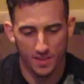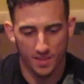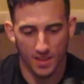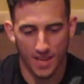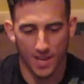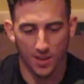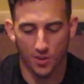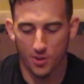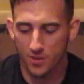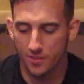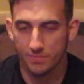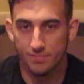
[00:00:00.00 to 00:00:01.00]
They kind of
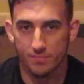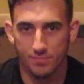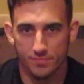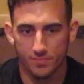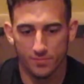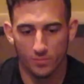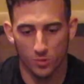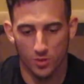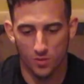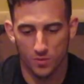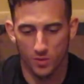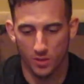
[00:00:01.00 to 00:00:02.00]
hurt when
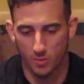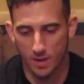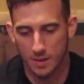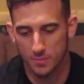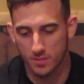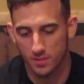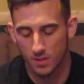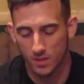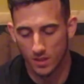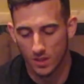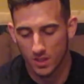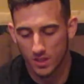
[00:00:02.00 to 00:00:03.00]
they're fully wrapped.
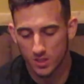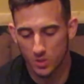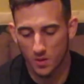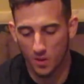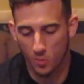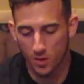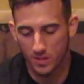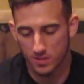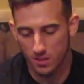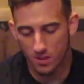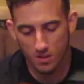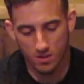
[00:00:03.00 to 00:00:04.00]
So I didn't wear
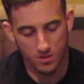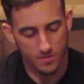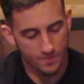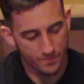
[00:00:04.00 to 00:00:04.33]
these long,